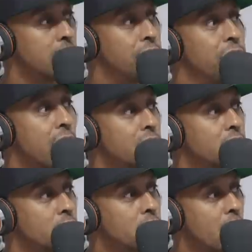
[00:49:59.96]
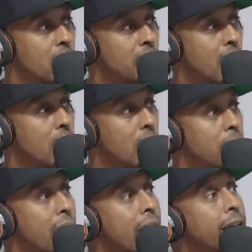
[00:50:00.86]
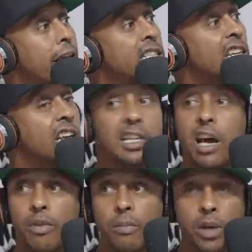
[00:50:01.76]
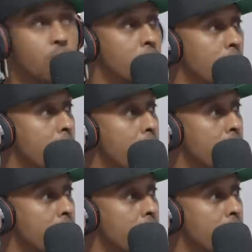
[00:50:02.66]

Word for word: the fuck is, is you it's talking a whole about? different thing. My cakes are never be on the line.